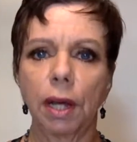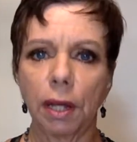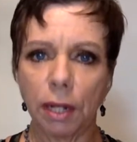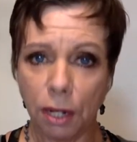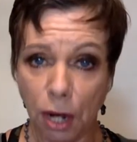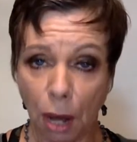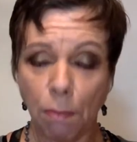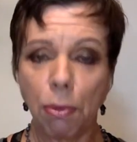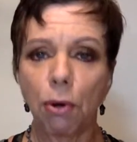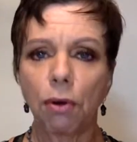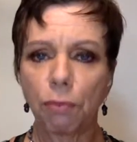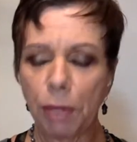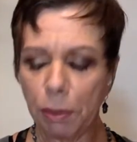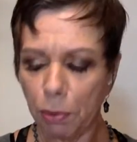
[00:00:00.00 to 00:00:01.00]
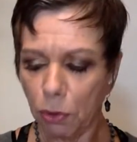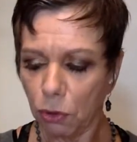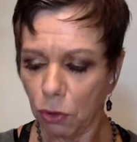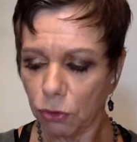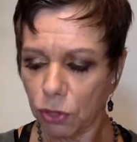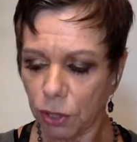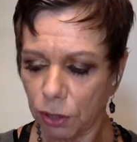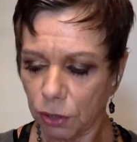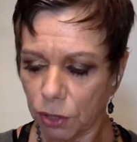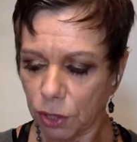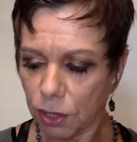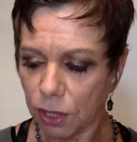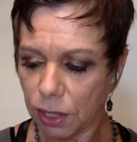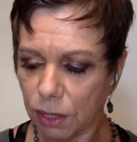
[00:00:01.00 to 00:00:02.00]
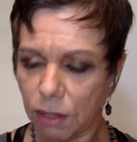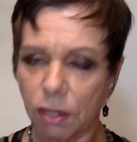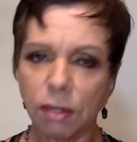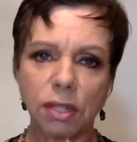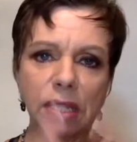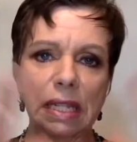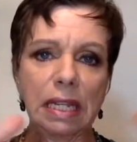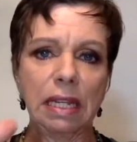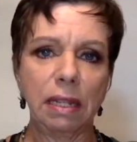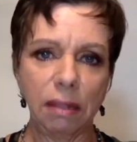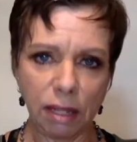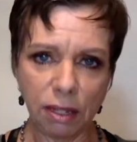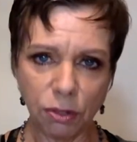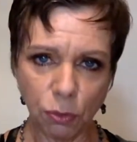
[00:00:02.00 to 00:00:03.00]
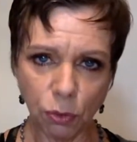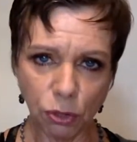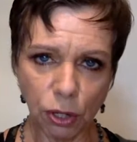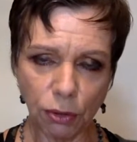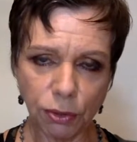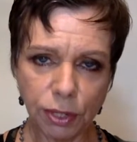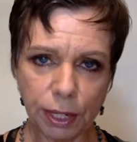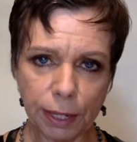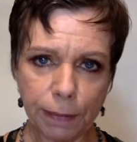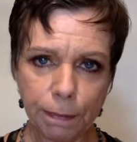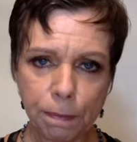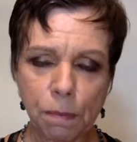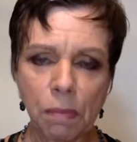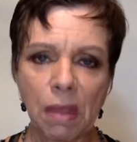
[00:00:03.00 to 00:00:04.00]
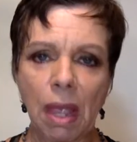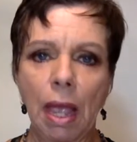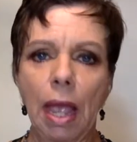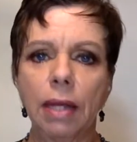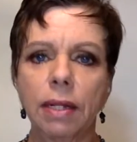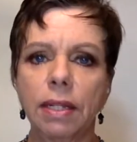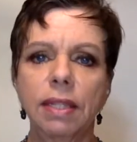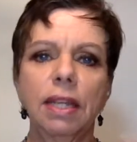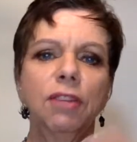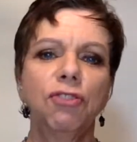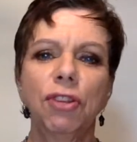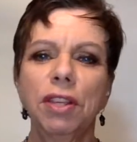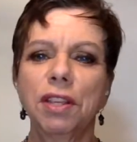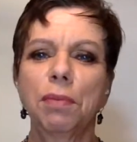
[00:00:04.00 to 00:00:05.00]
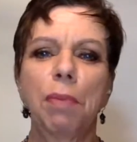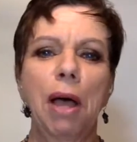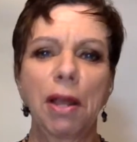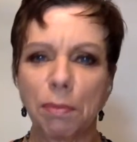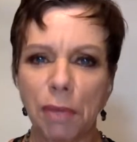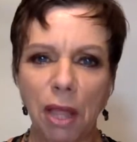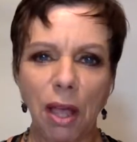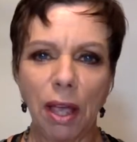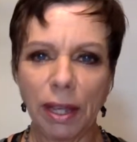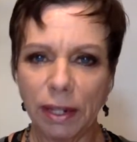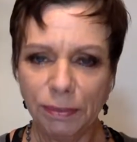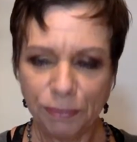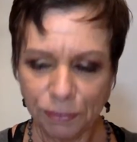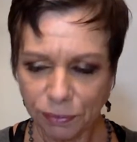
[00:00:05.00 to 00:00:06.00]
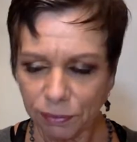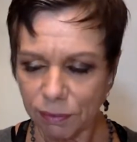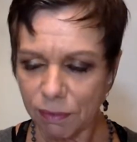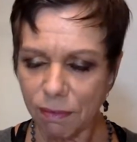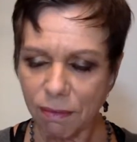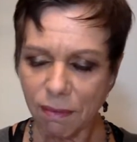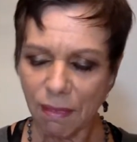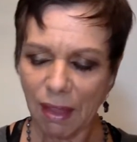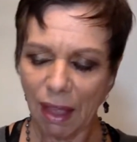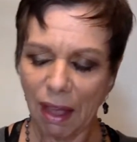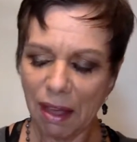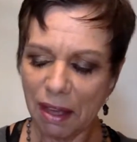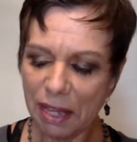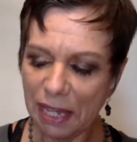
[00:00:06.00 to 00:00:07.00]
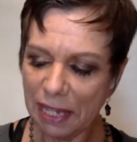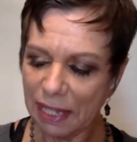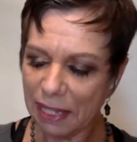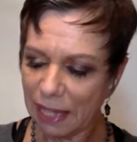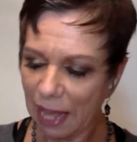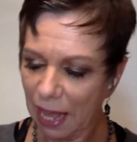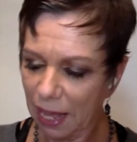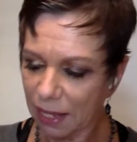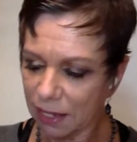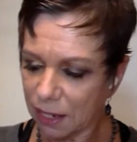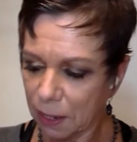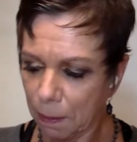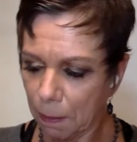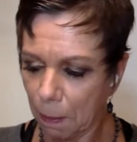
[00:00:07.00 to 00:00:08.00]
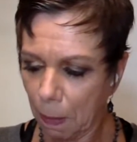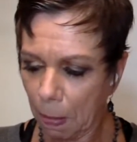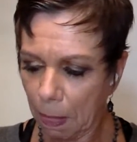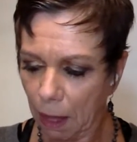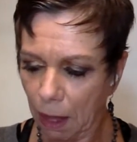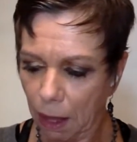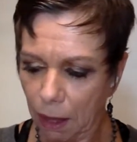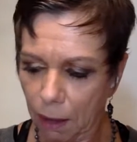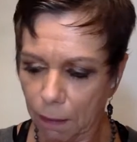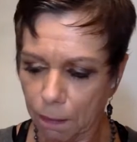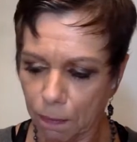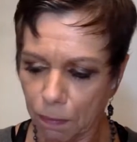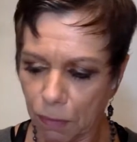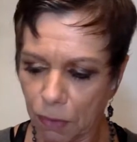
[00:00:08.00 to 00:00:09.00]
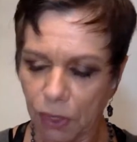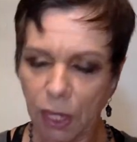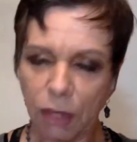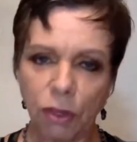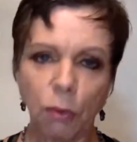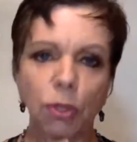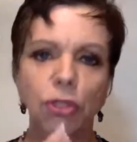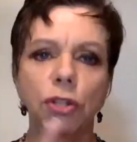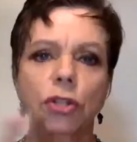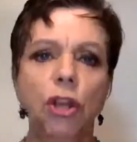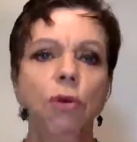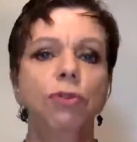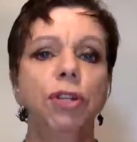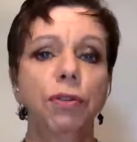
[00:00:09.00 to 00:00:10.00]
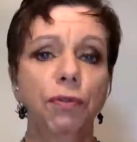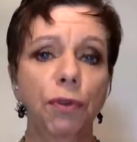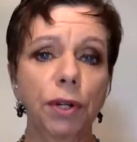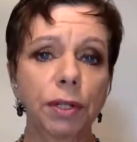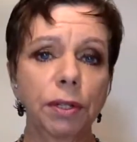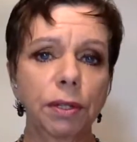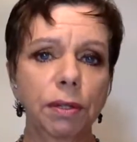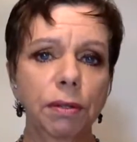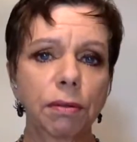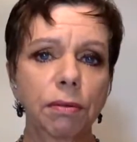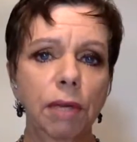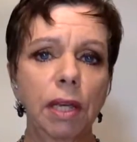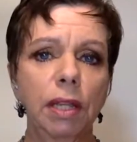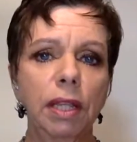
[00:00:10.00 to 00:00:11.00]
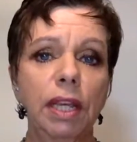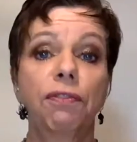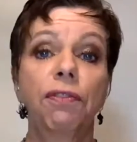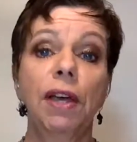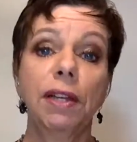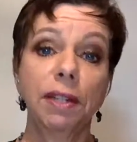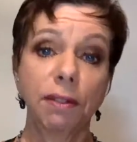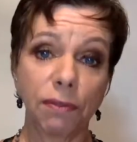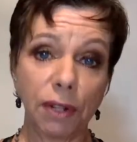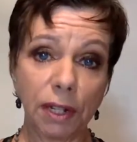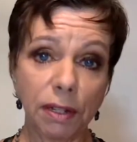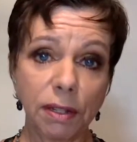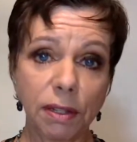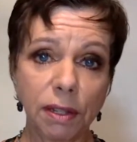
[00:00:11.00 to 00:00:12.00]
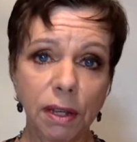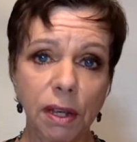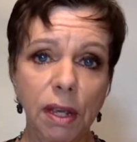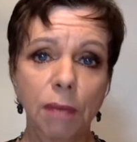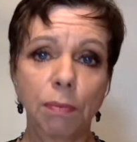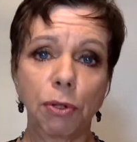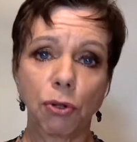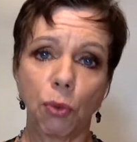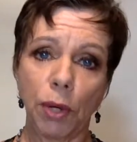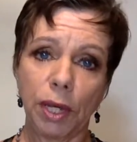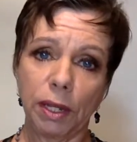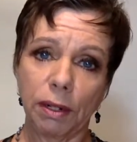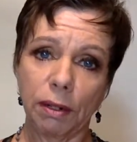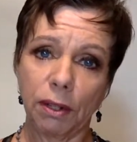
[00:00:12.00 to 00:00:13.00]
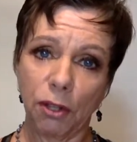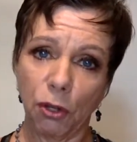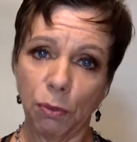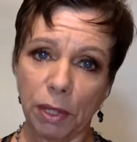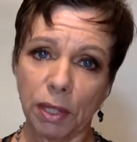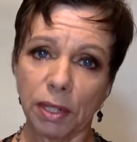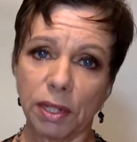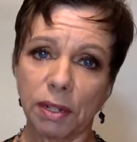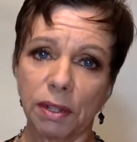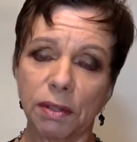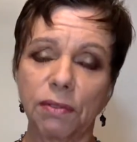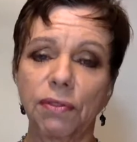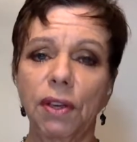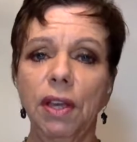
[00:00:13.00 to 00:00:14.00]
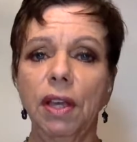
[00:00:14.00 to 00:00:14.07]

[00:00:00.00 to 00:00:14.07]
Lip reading: number of people to see these results in. And essentially the bottom line is that there was no difference in the effectiveness between cumulative